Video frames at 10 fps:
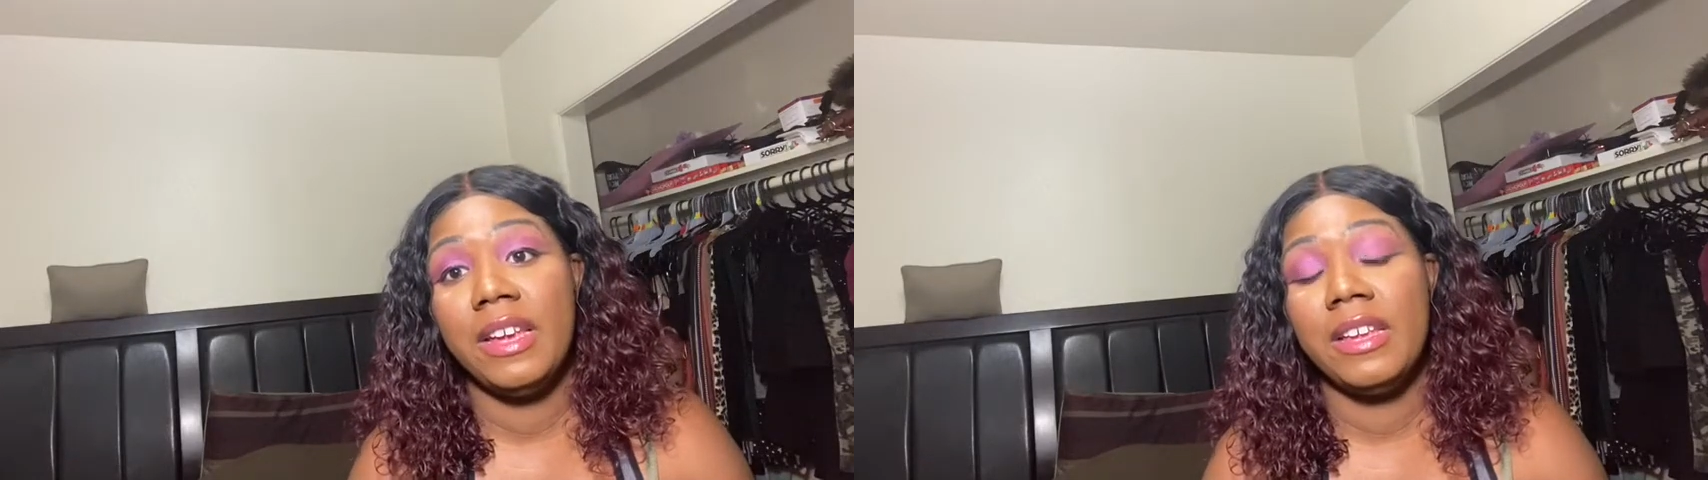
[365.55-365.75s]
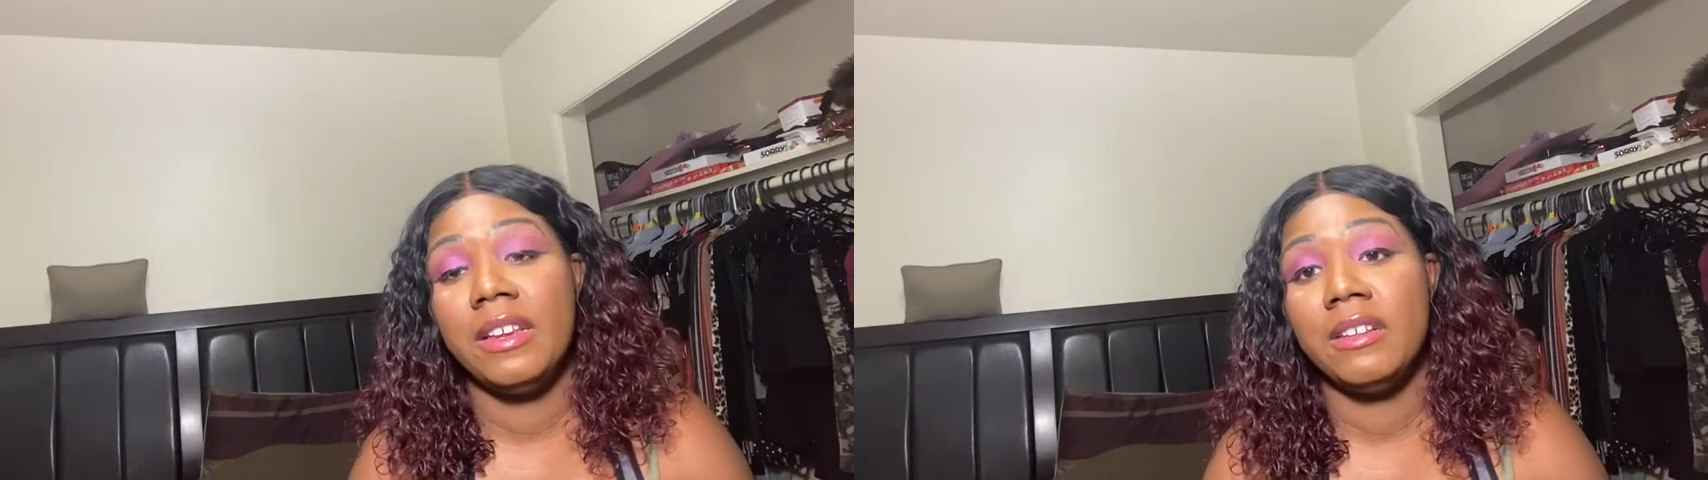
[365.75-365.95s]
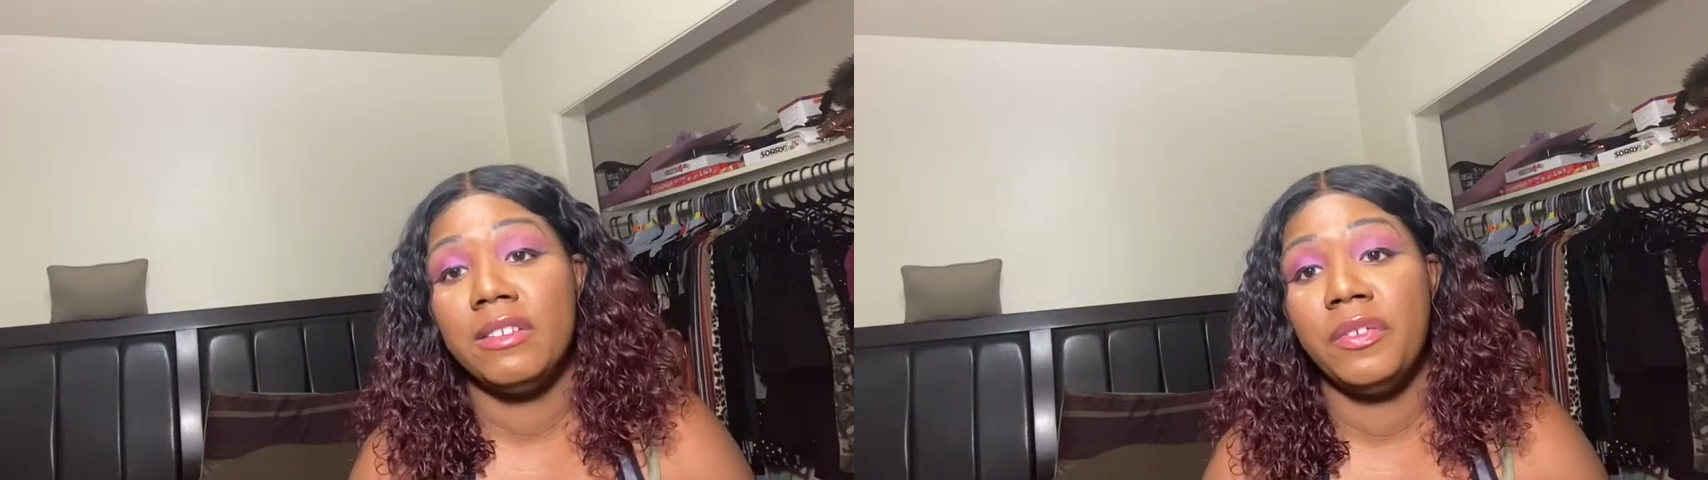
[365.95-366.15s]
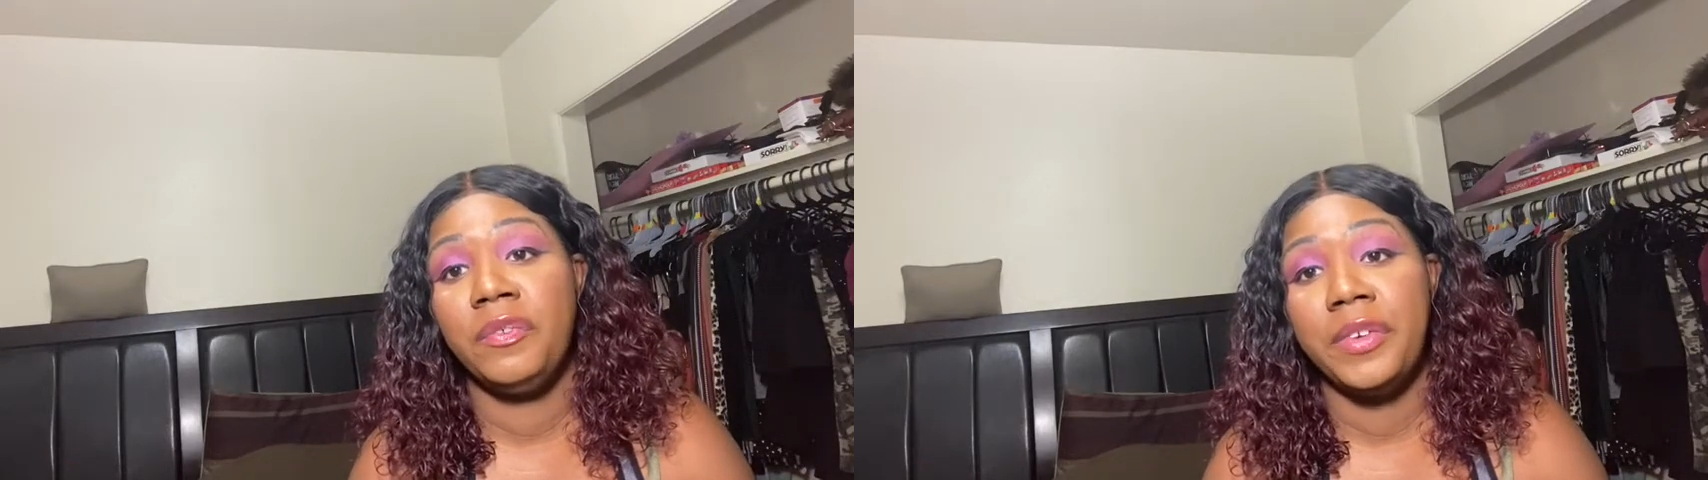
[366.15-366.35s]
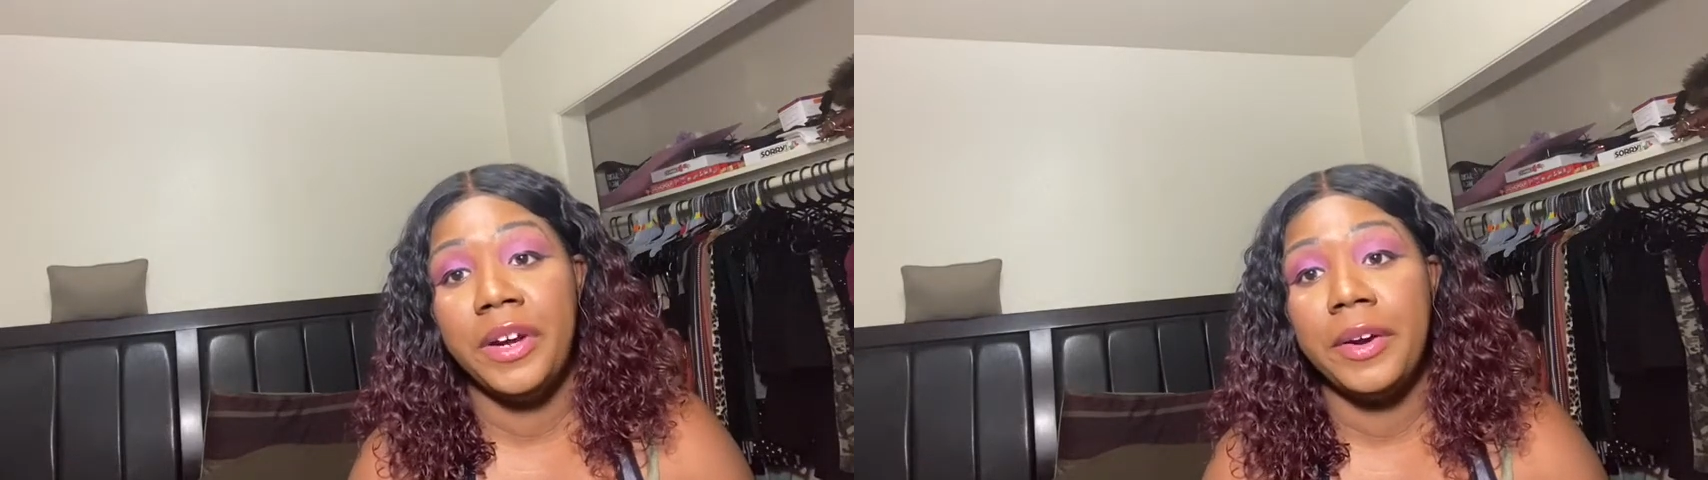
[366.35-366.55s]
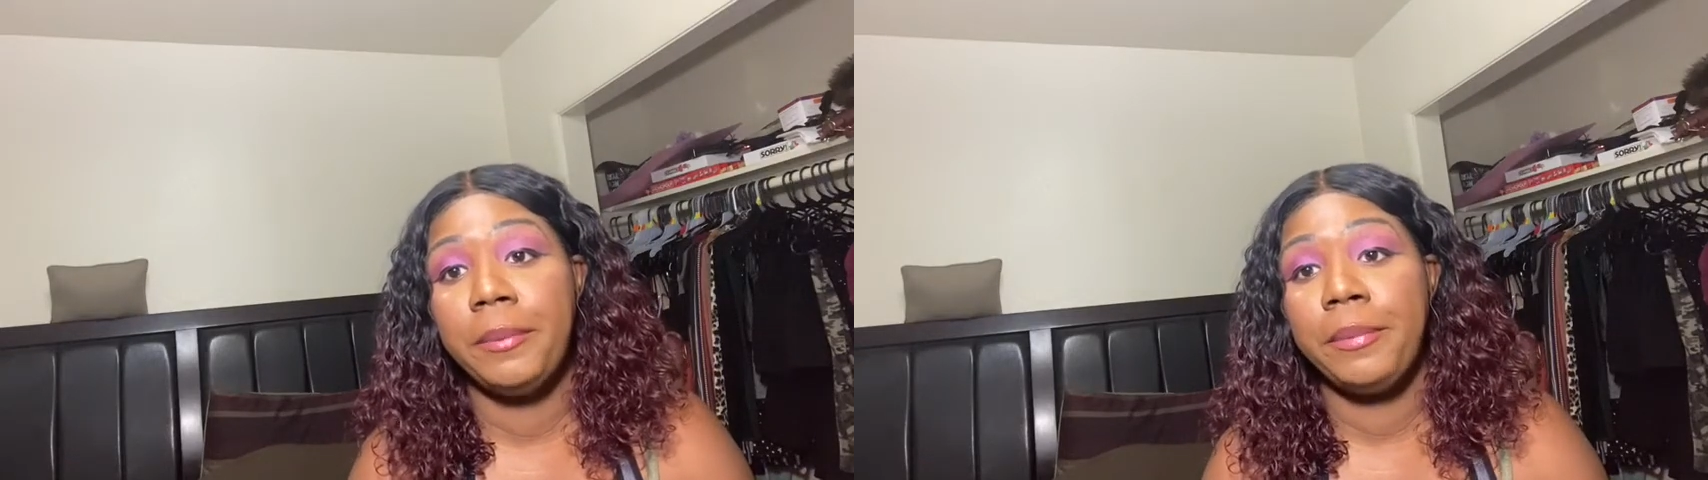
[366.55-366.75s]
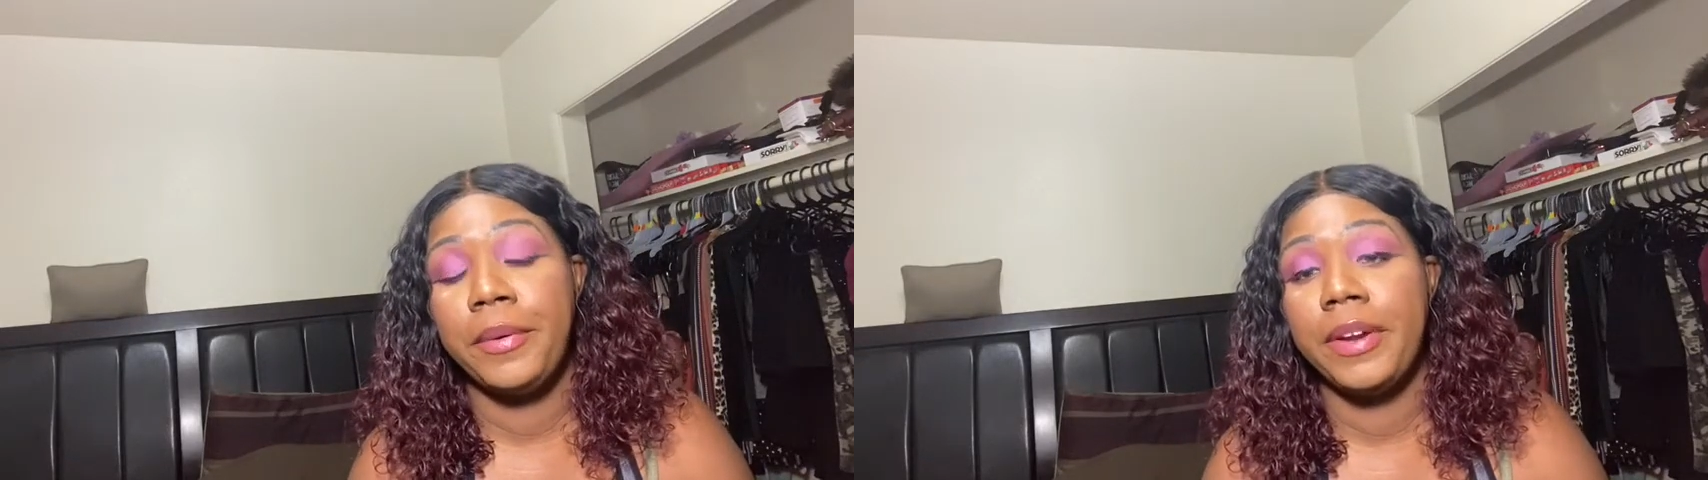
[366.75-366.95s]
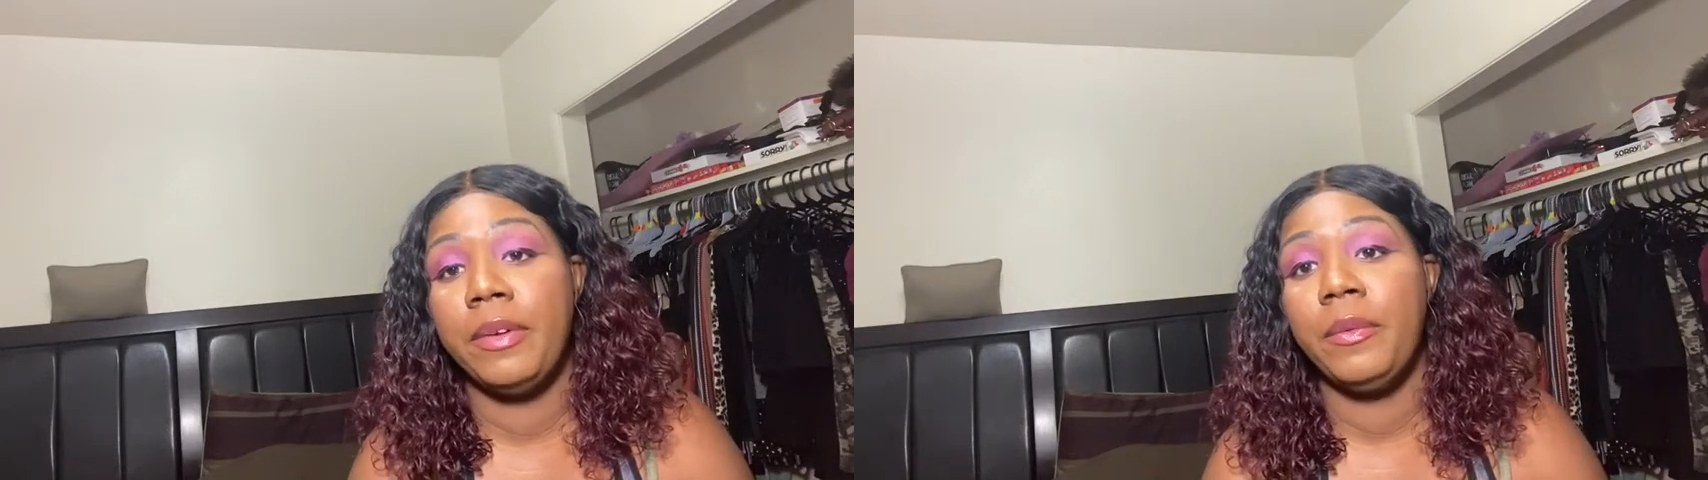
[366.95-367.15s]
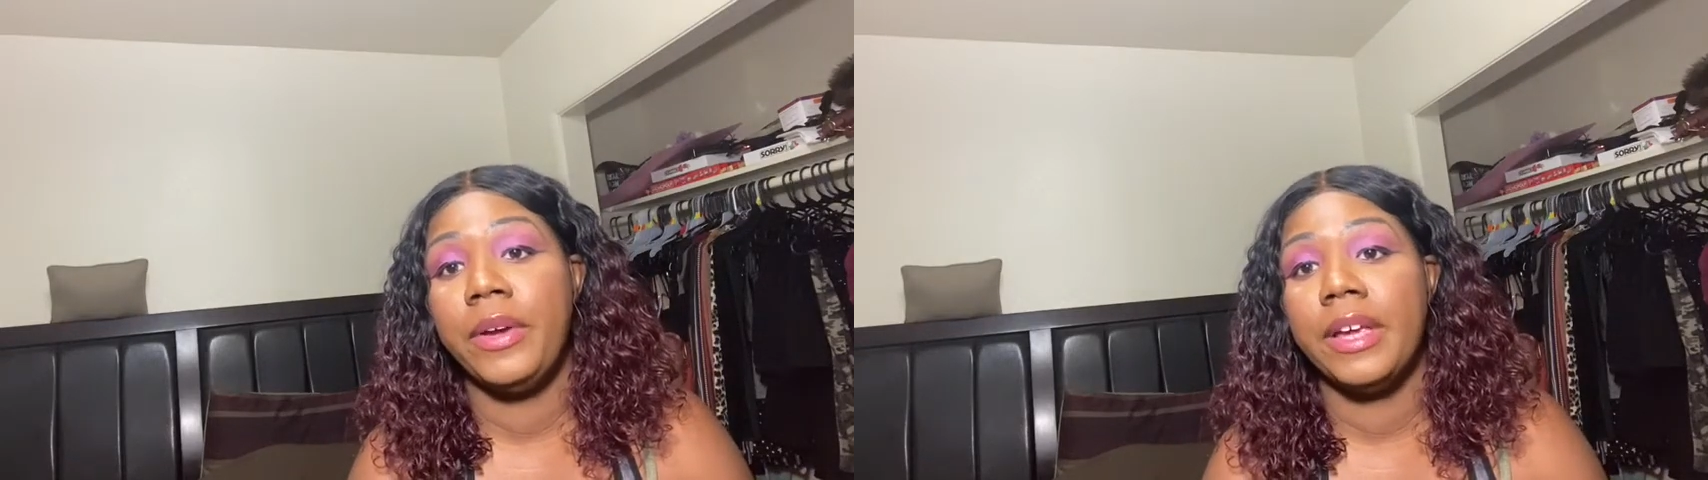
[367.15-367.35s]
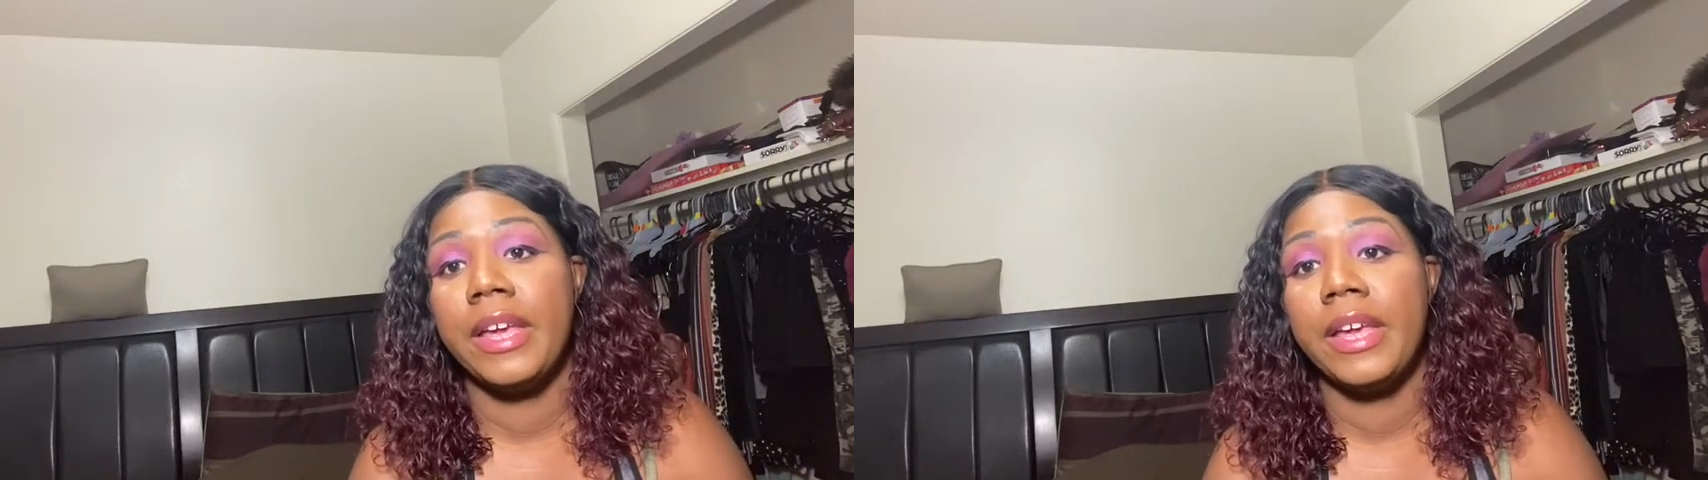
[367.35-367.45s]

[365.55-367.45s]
It is a very pretty wig.